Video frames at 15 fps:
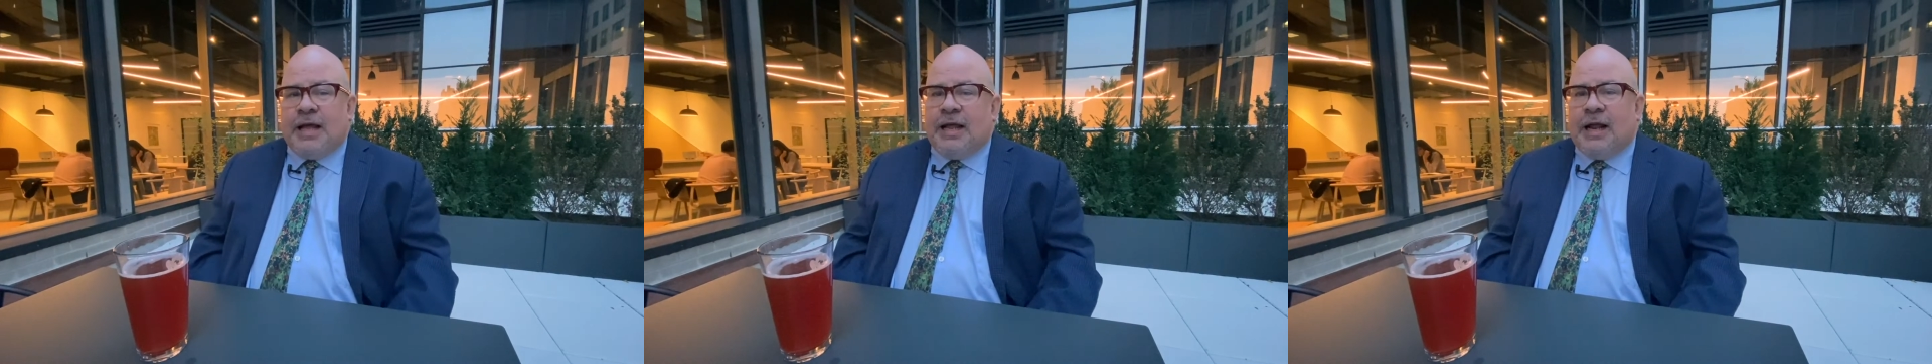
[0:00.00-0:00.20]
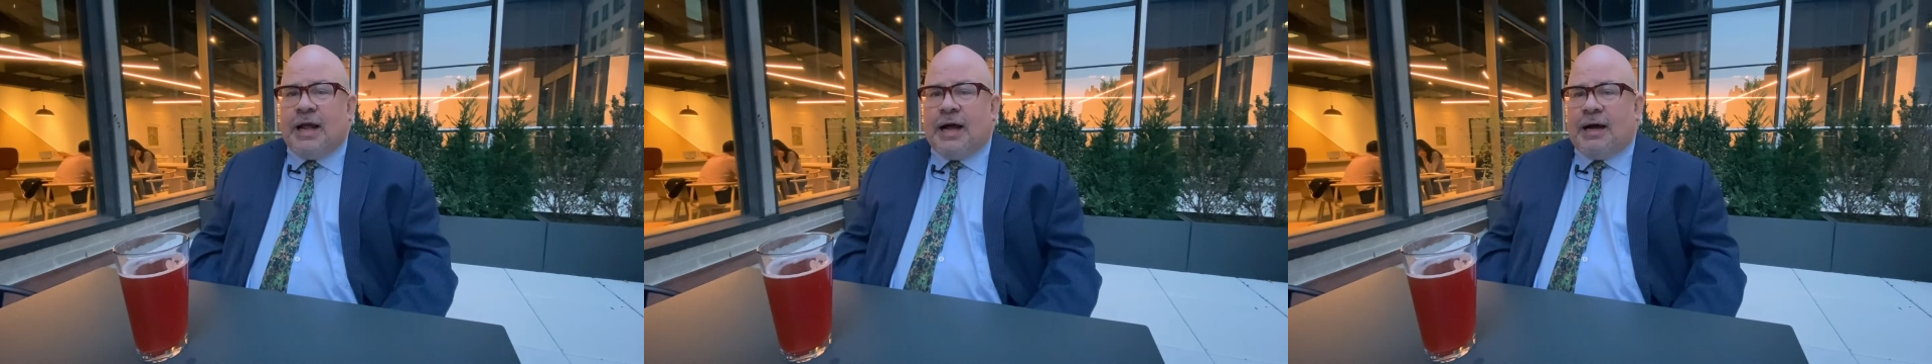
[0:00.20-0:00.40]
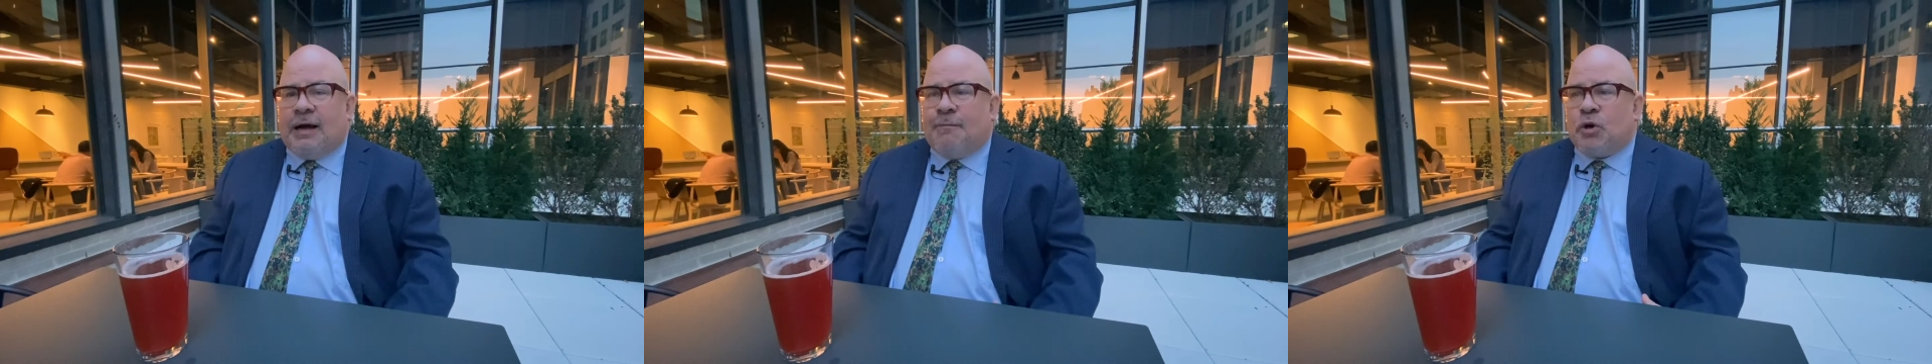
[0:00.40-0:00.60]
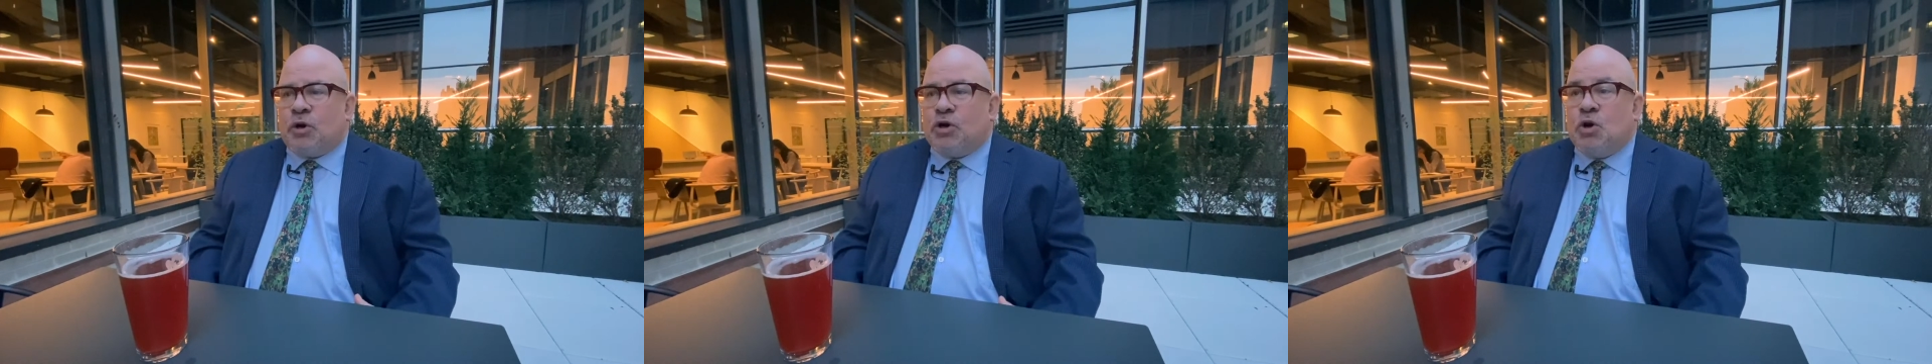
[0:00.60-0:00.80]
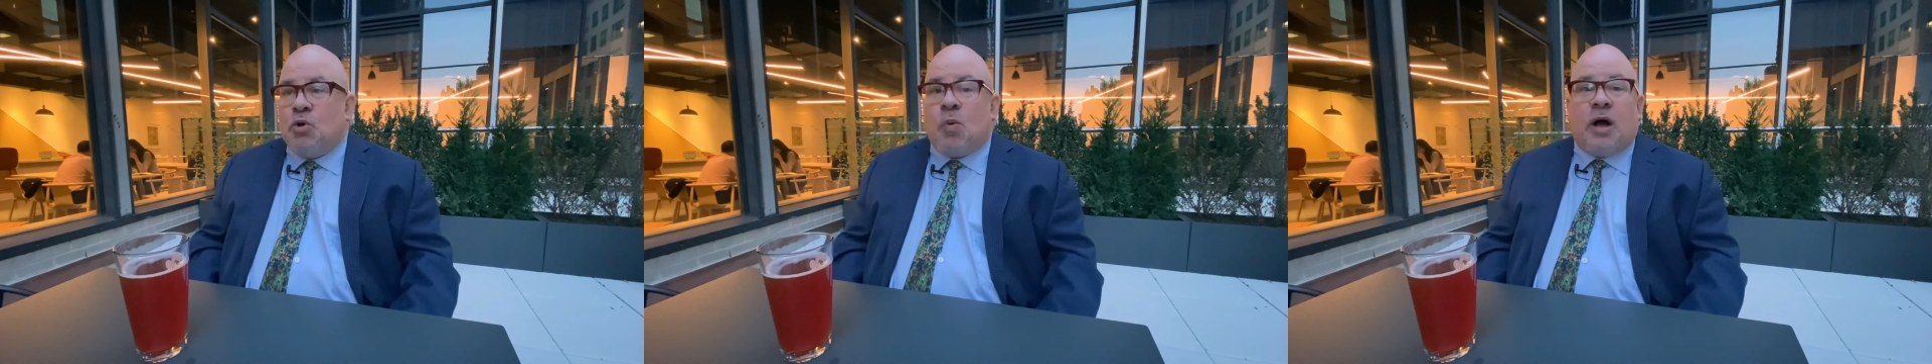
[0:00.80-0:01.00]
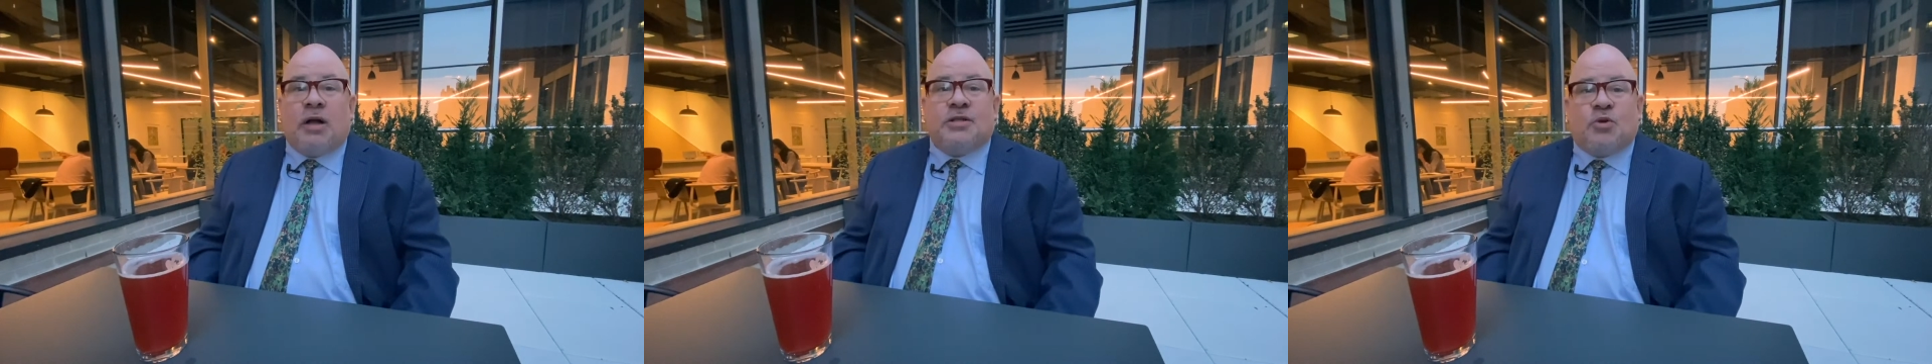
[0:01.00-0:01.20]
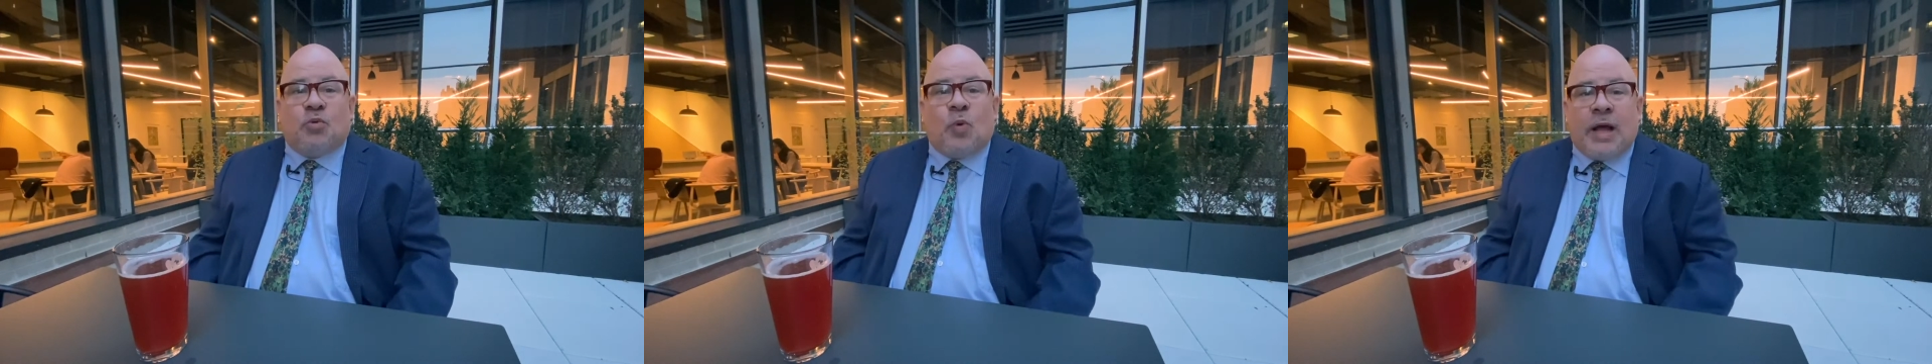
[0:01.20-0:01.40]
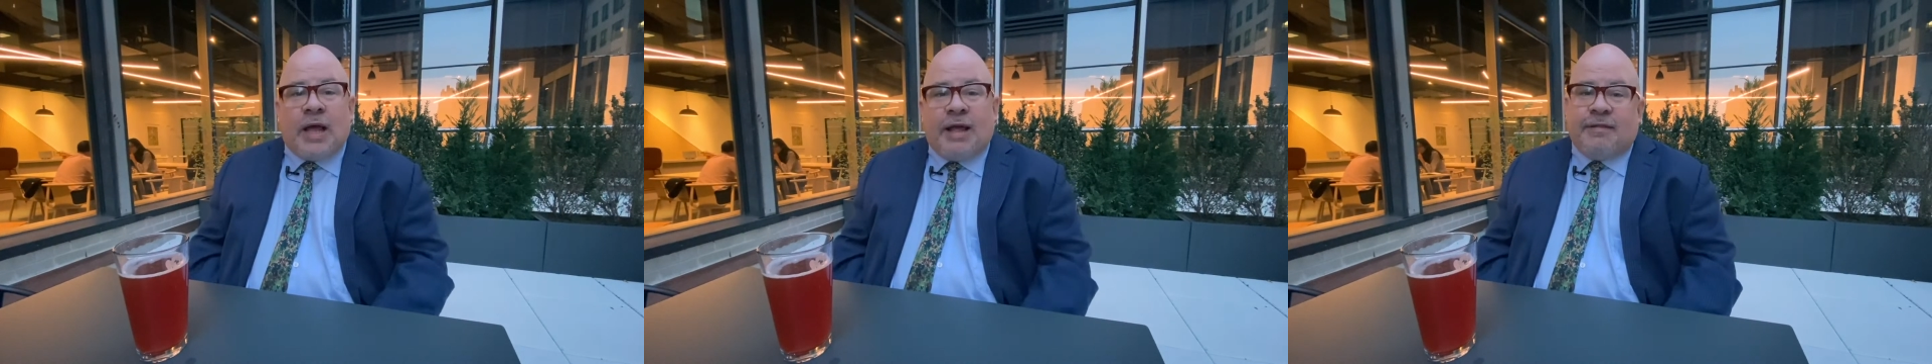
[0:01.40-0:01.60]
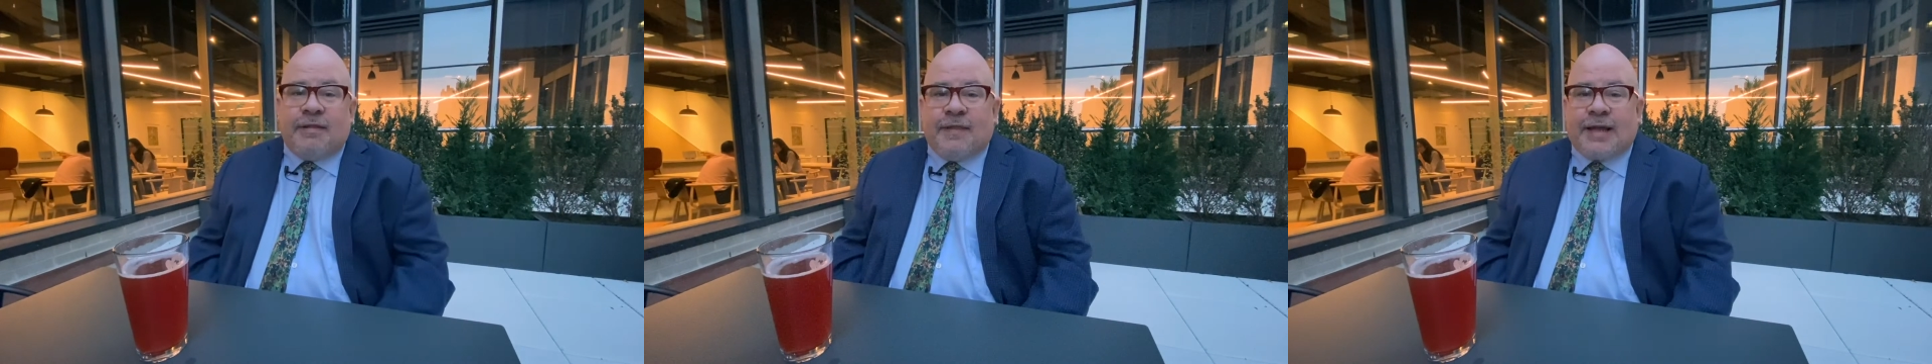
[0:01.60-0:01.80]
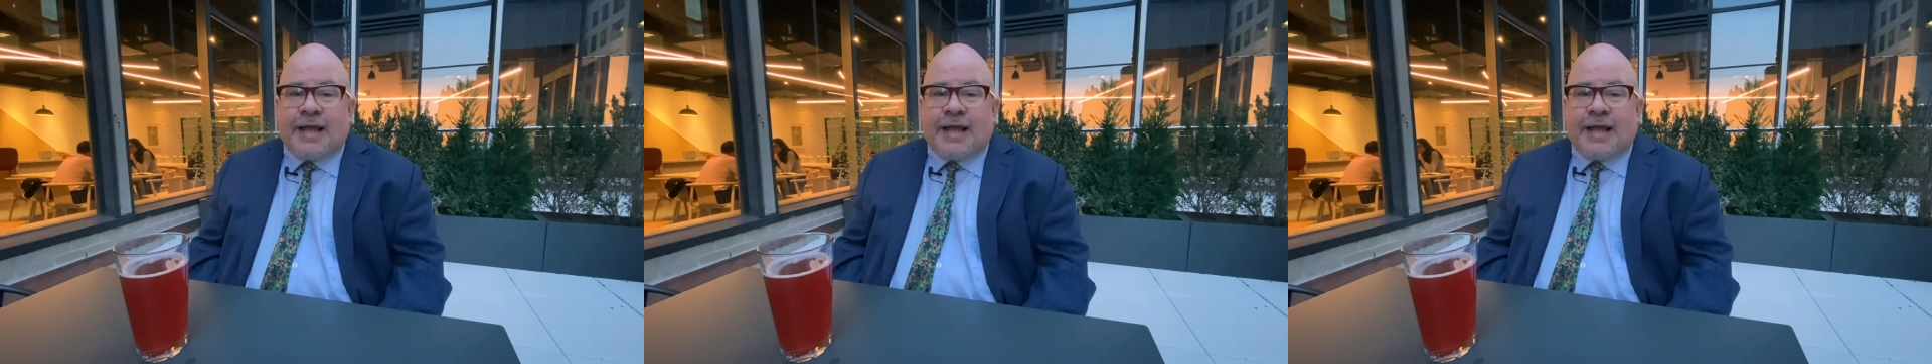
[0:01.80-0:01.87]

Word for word: in a more nuanced way than